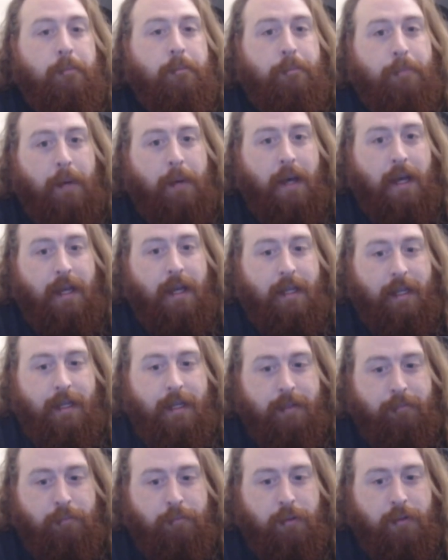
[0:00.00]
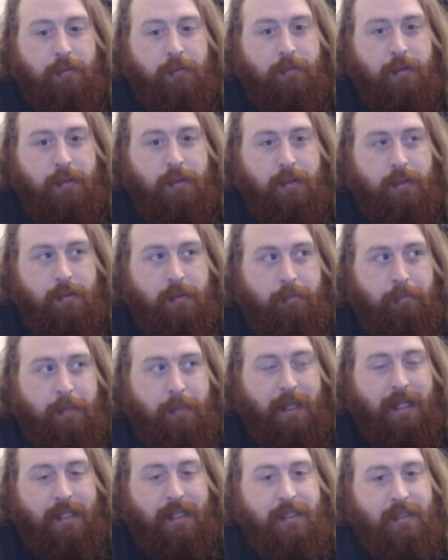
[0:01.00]
But it would
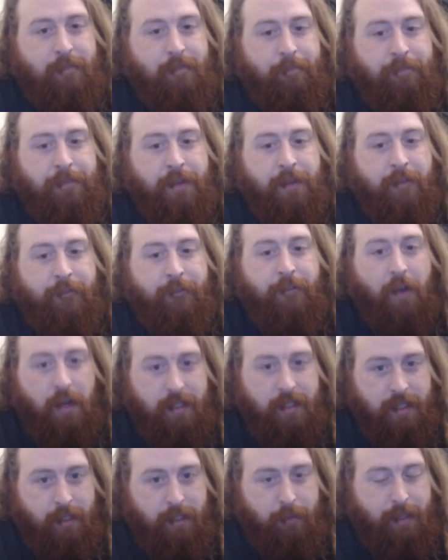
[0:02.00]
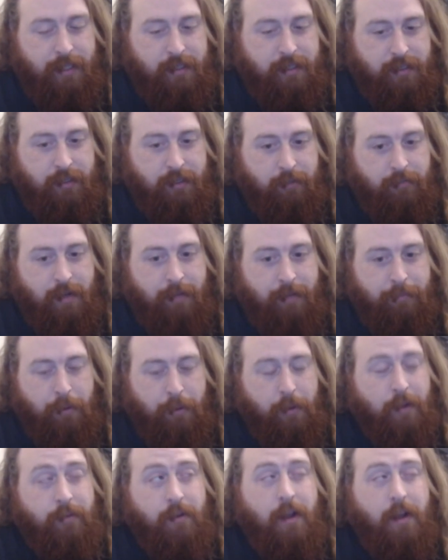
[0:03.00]
mean finding a way to stop Red
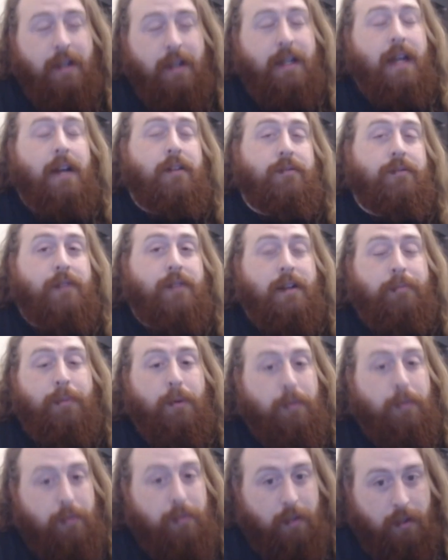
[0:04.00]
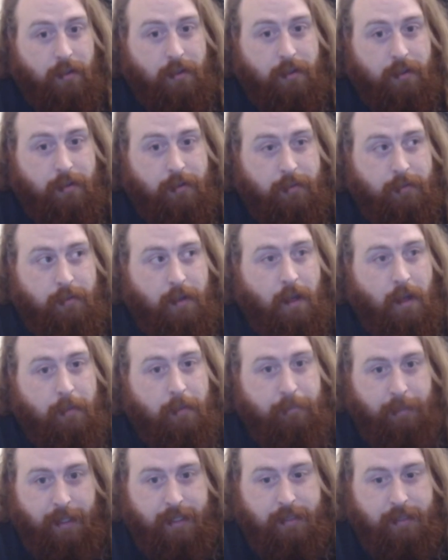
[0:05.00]
Bull. And right now, Red Bull look
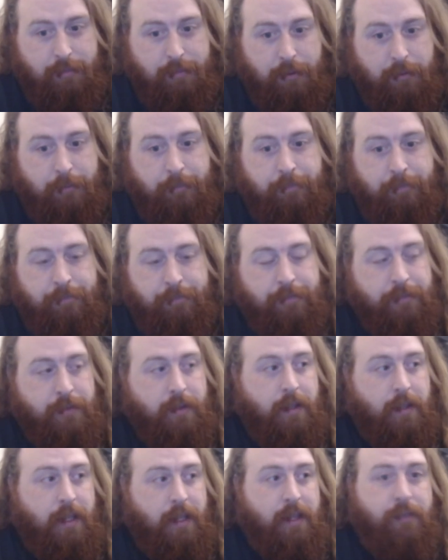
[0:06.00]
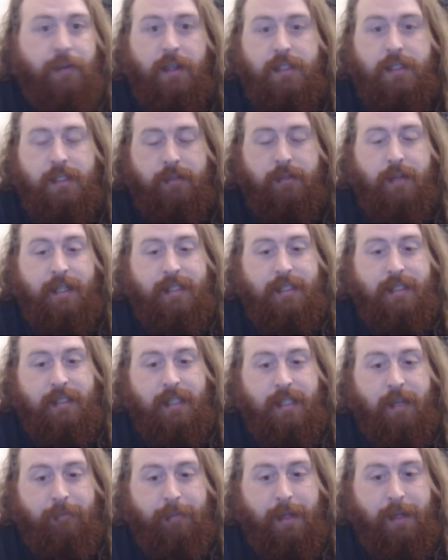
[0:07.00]
unbeatable. These first two
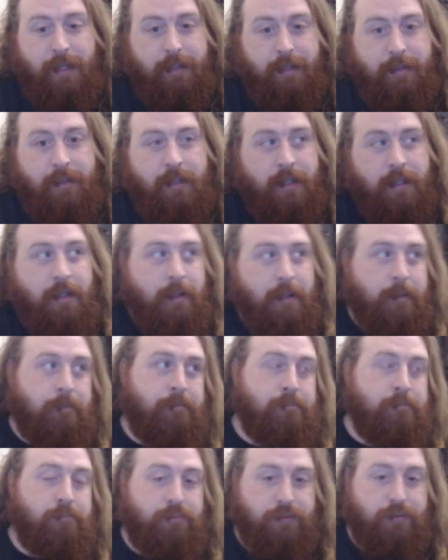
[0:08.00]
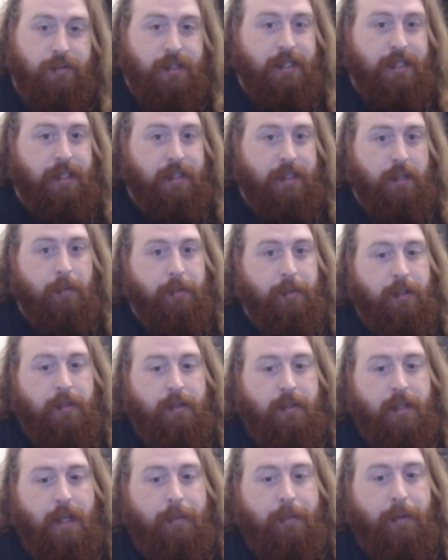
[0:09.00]
races have been pretty dominant
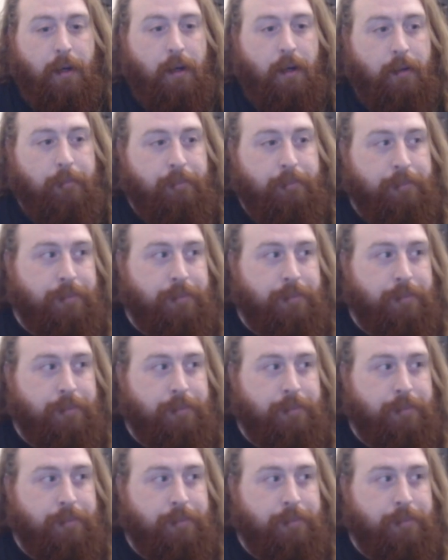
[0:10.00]
on their part.